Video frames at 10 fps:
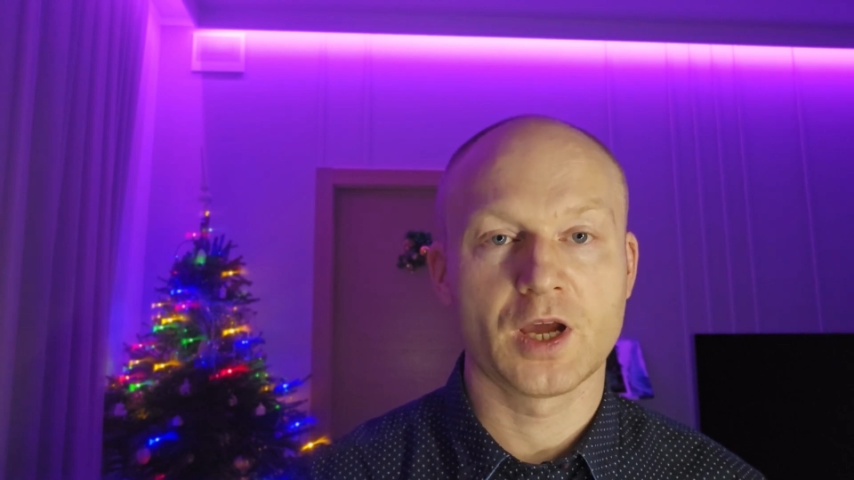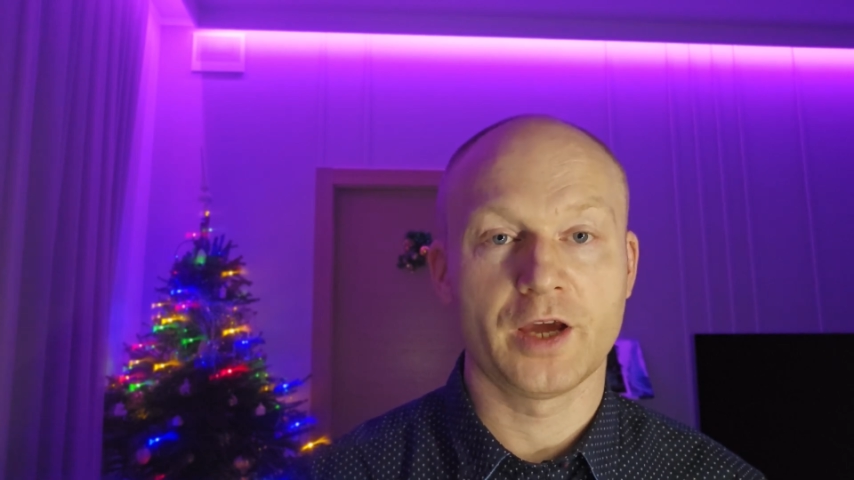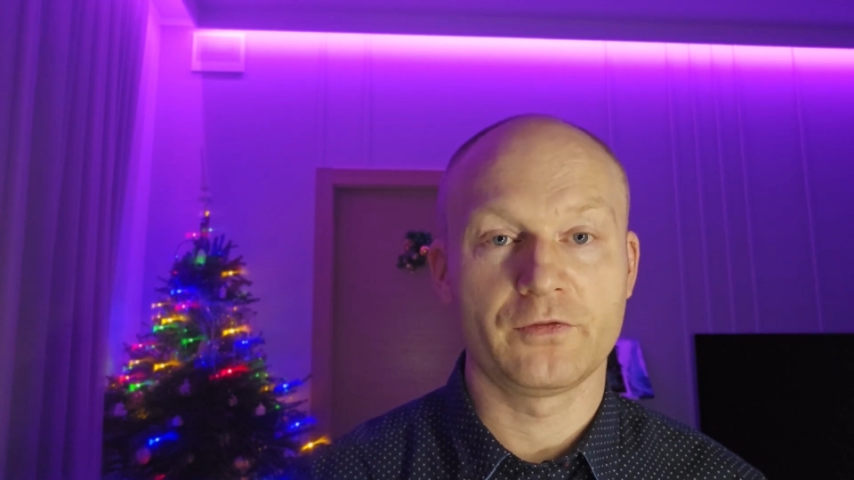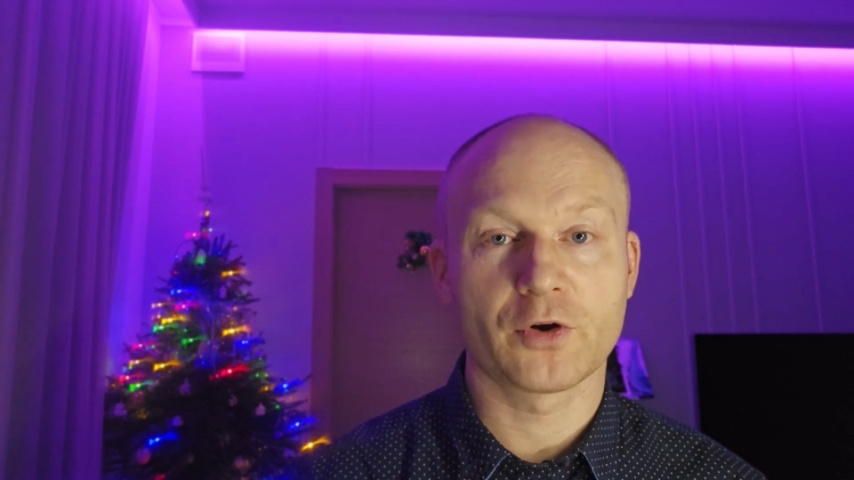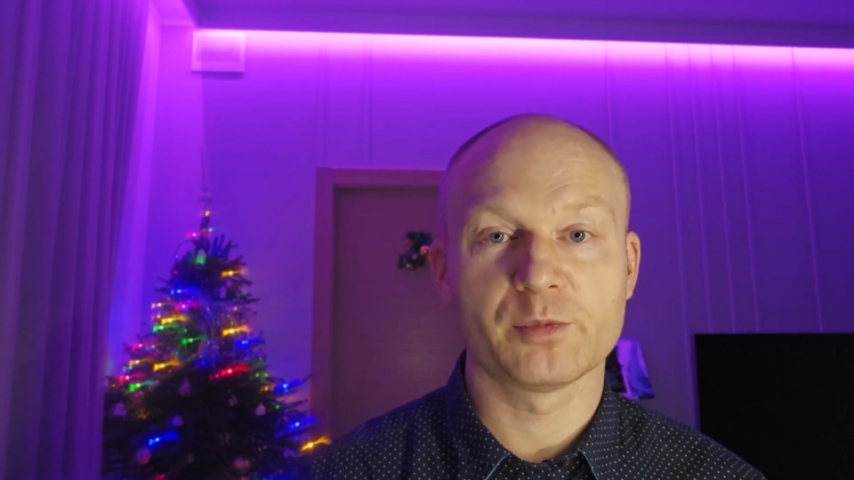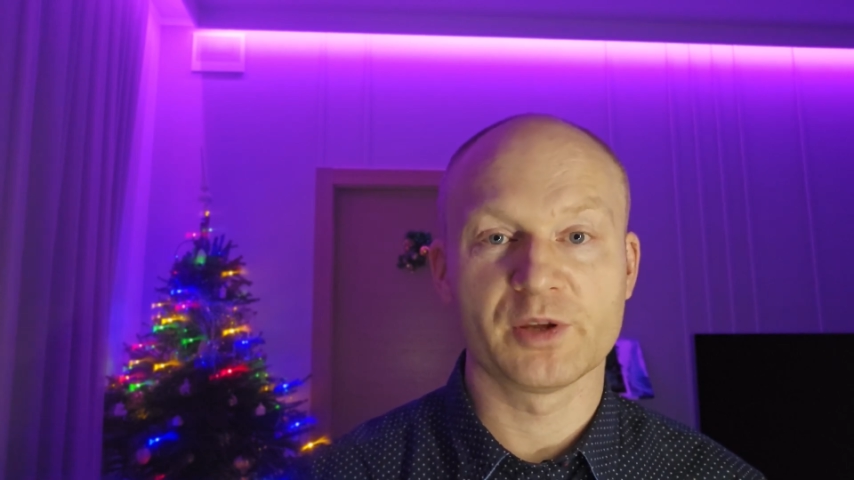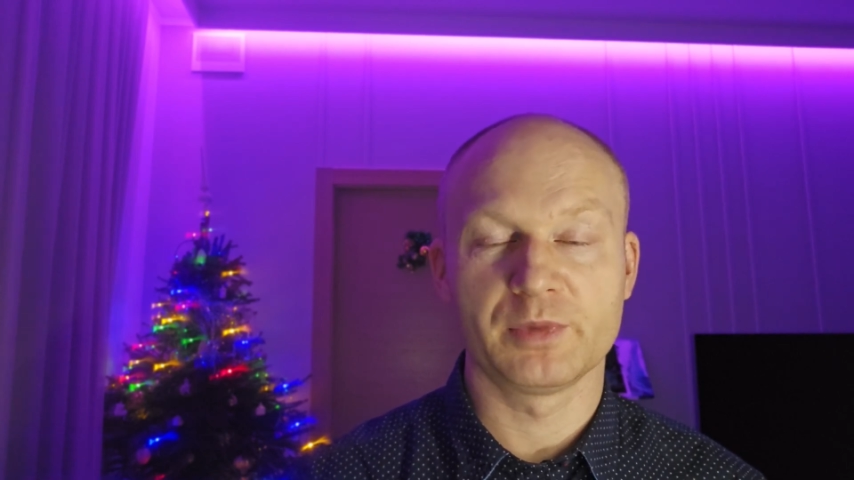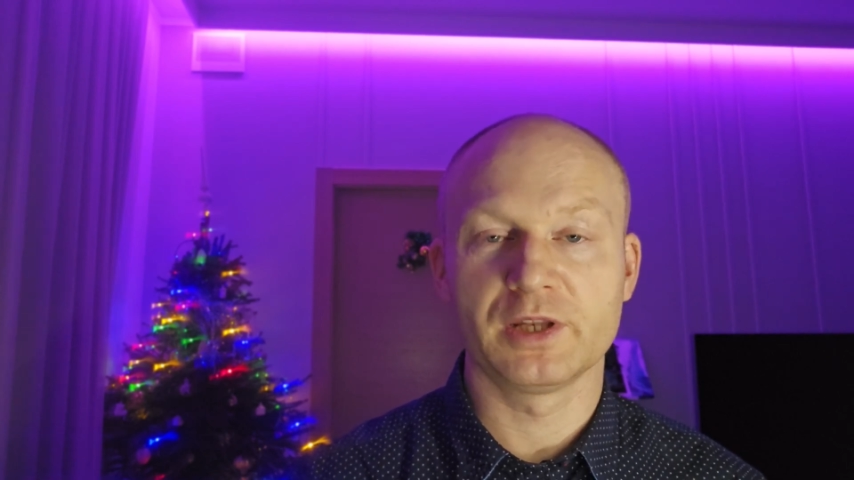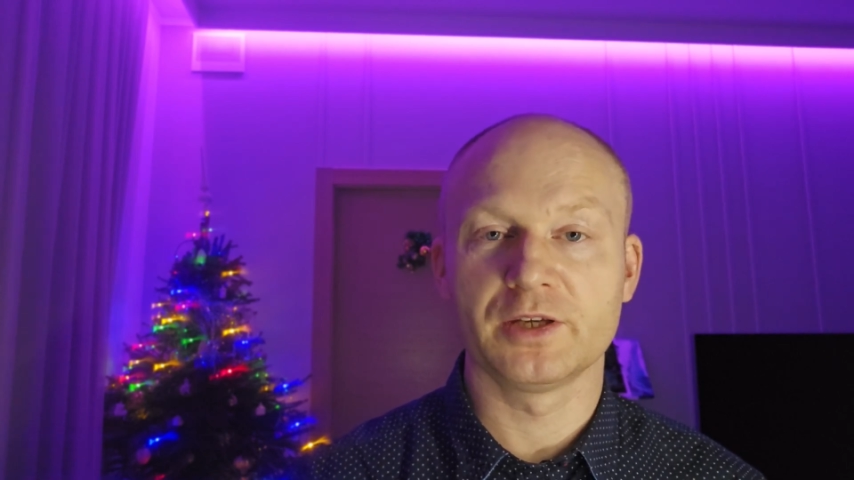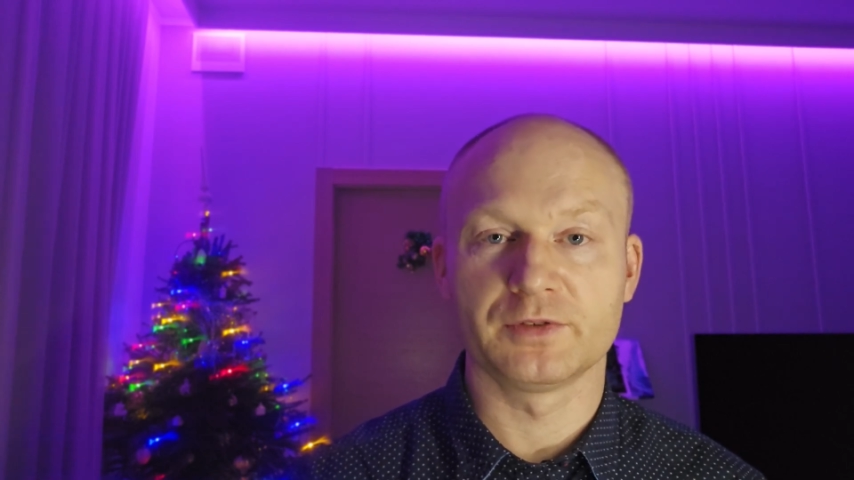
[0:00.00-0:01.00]
I firmly
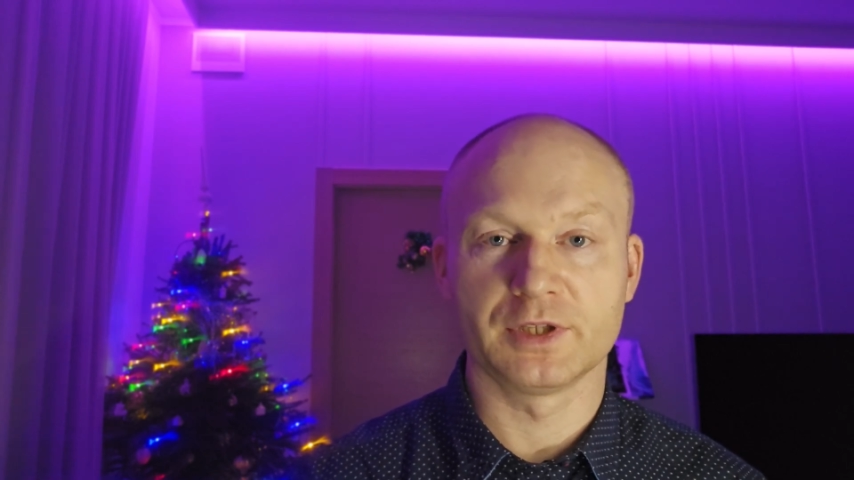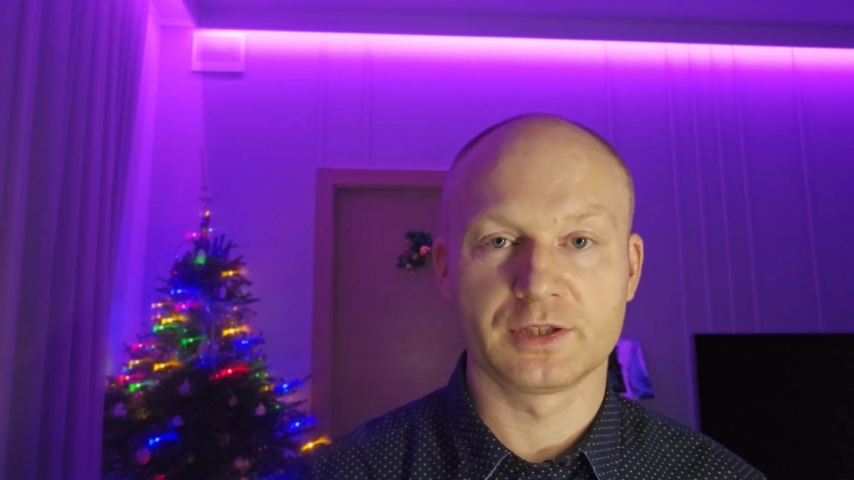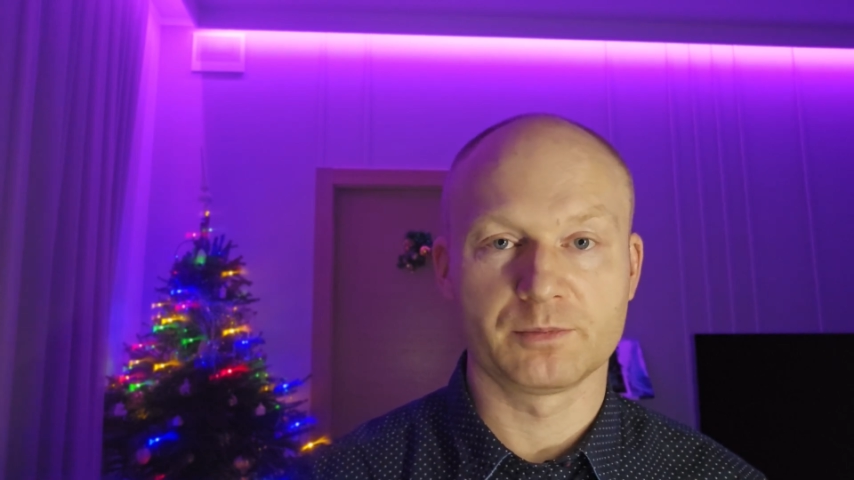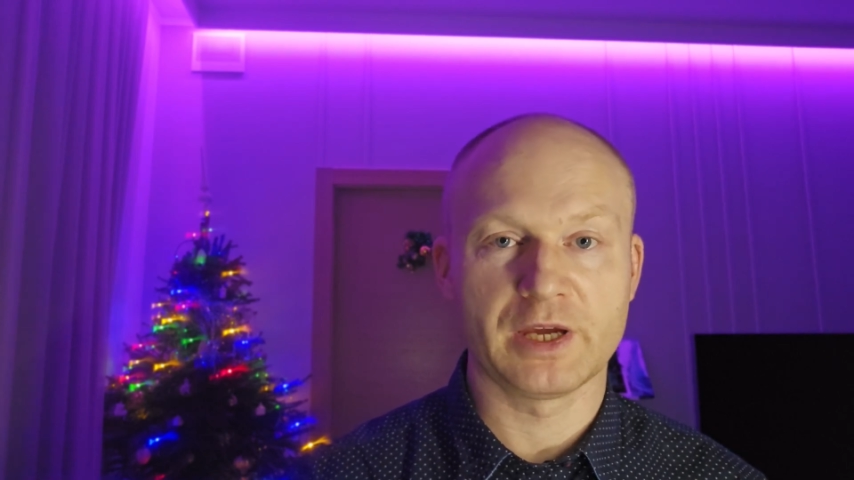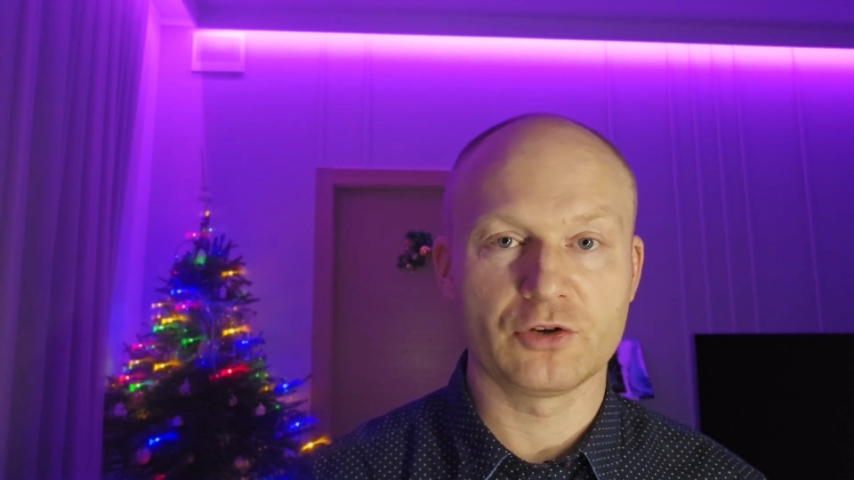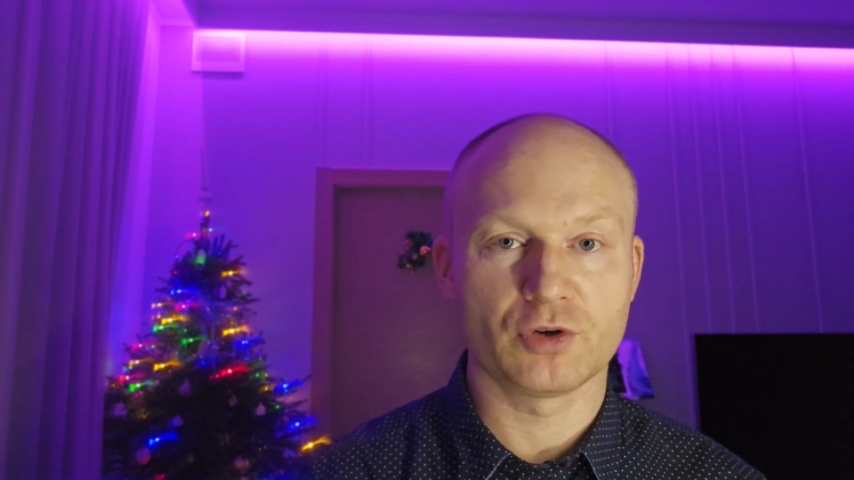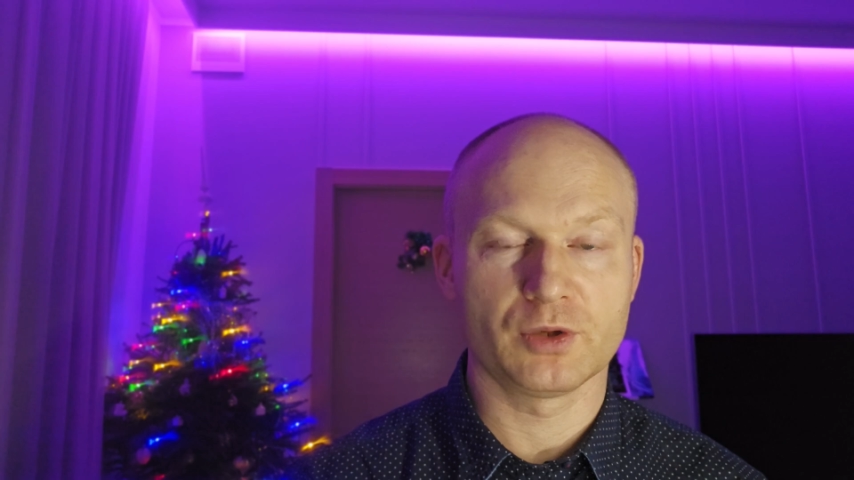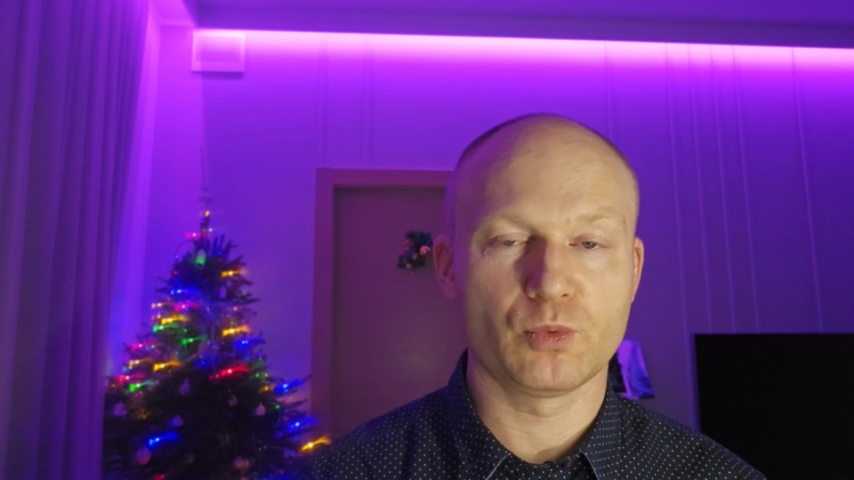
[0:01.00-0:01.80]
believe that manually